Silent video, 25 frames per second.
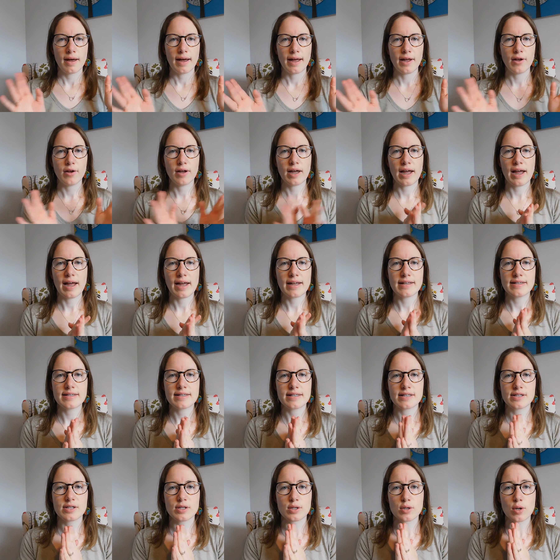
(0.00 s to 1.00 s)
Hi guys,
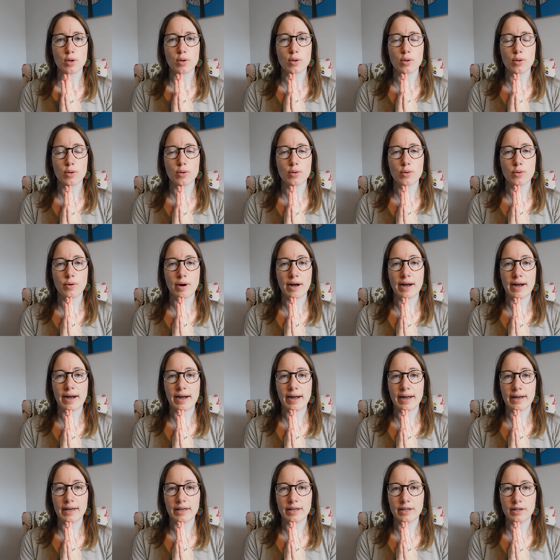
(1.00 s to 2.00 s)
so
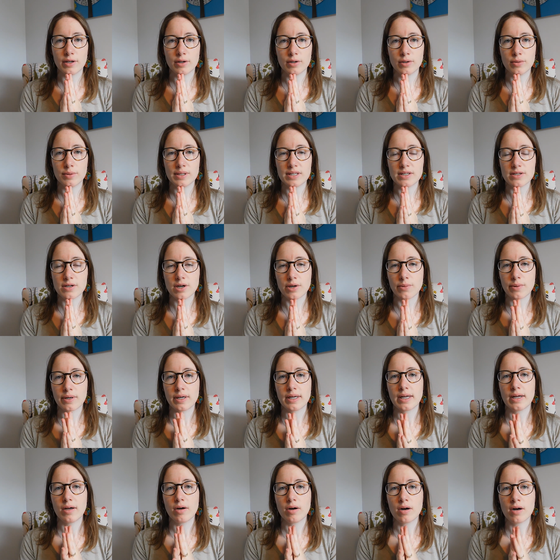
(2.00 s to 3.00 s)
I know it's
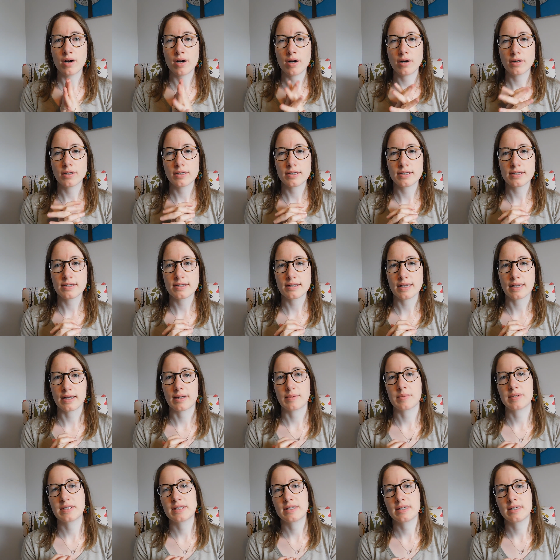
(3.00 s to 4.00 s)
already August and
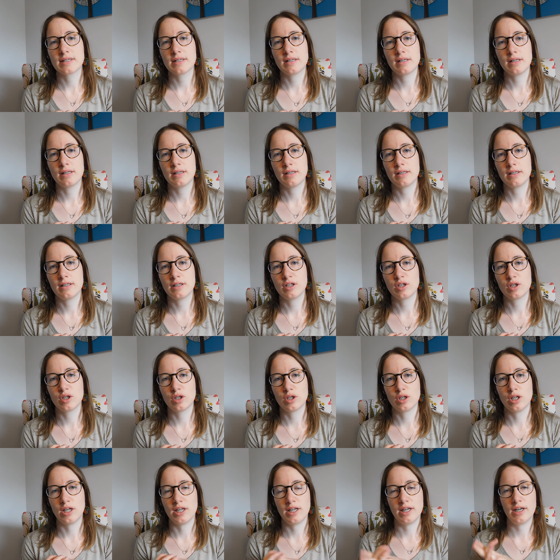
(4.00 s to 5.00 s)
I'm still
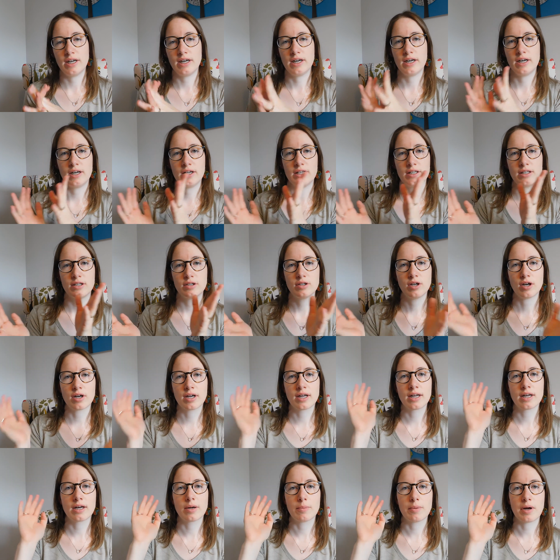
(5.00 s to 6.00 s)
here
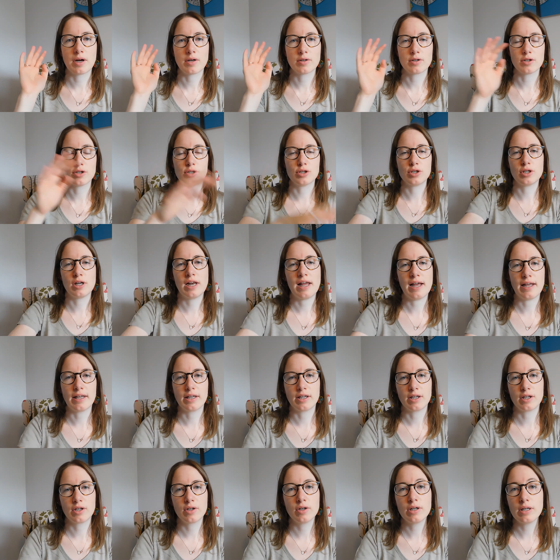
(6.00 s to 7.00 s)
talking about the July
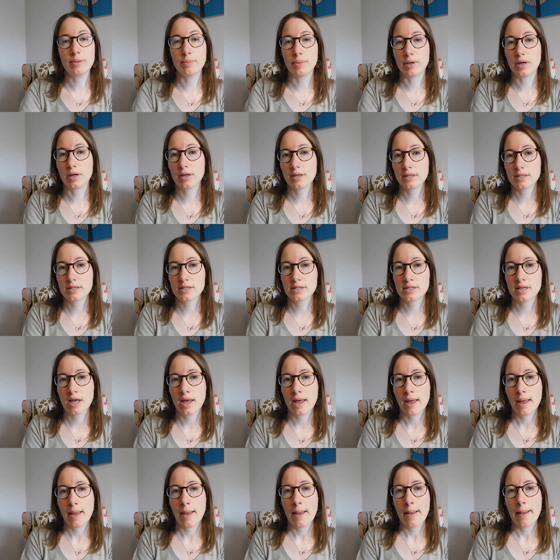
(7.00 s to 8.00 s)
goodie box,
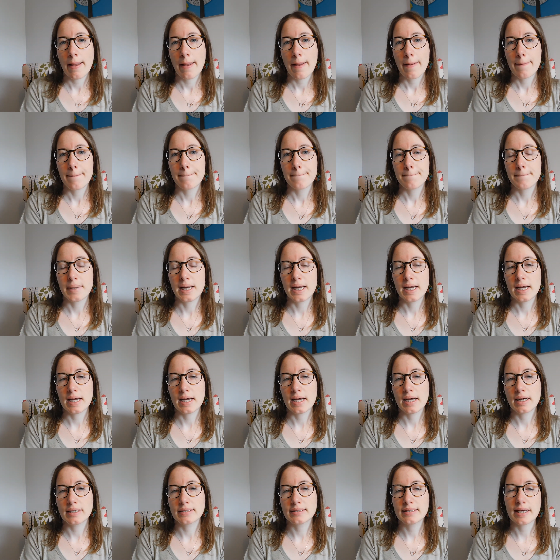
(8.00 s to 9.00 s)

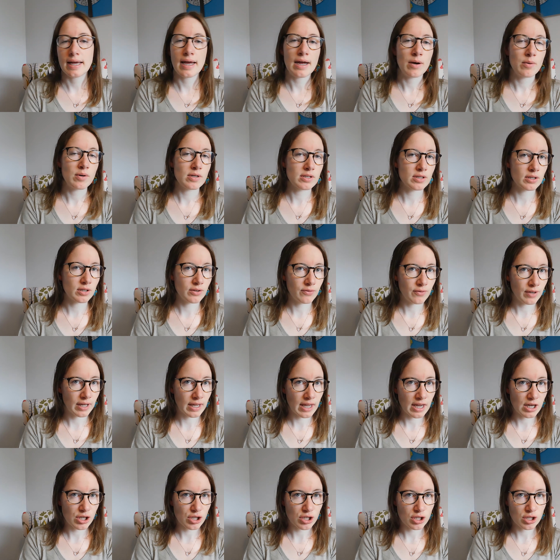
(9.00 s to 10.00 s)
but I was on a
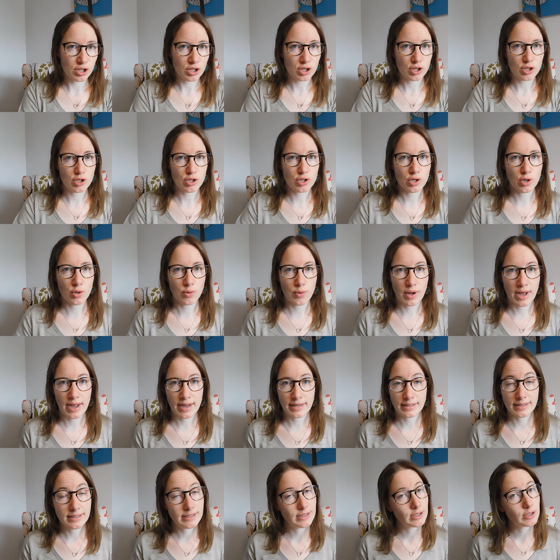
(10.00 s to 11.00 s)
vacation so I
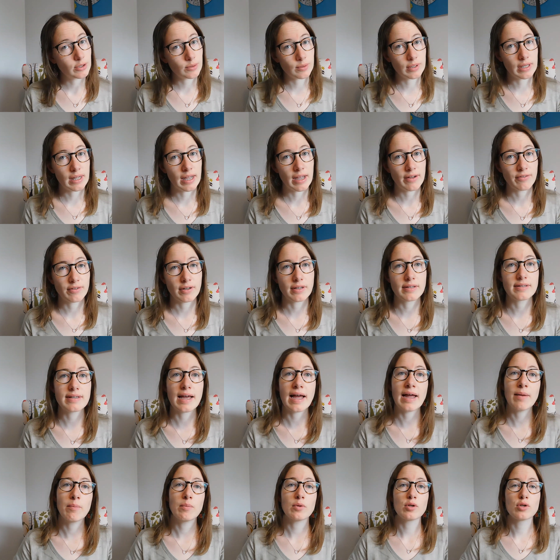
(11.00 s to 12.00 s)
didn't really have the
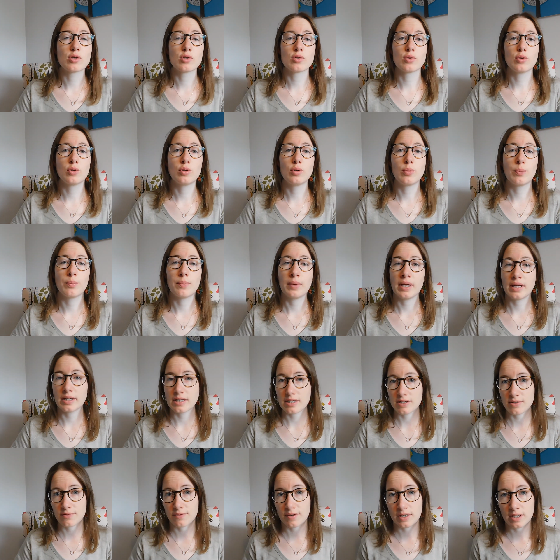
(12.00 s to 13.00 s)
time to make
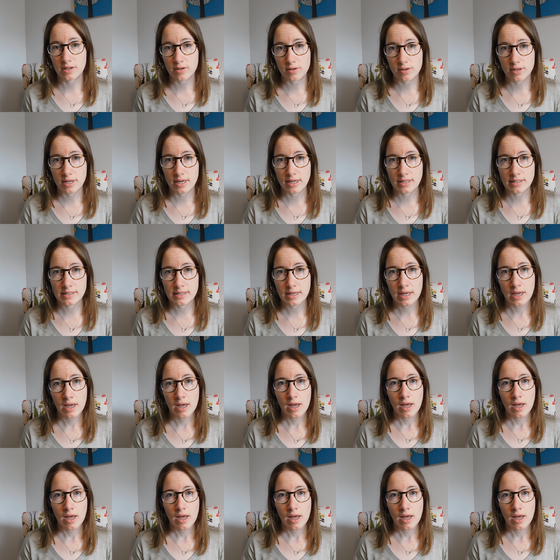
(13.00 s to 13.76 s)
this video yet.